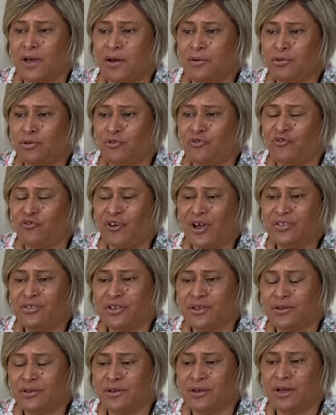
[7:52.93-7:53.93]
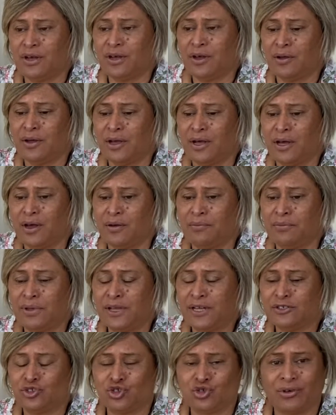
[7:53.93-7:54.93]
faith
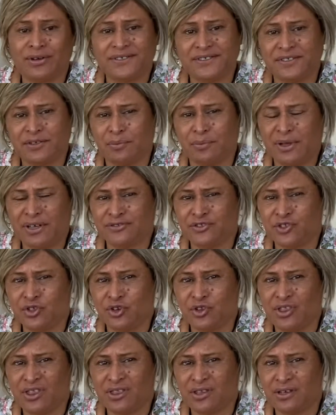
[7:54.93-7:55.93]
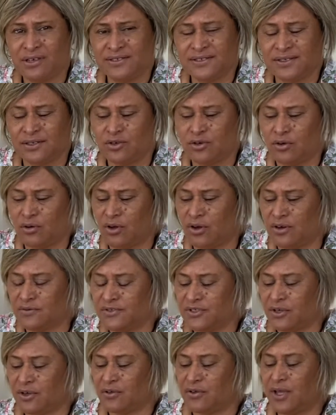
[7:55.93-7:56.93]
and trust about certain things in your life.
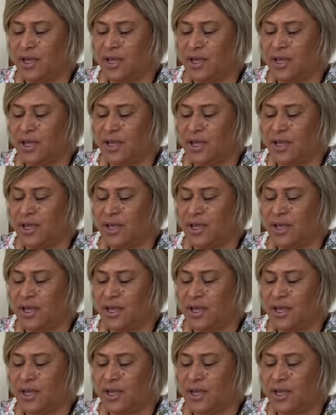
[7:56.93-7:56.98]
So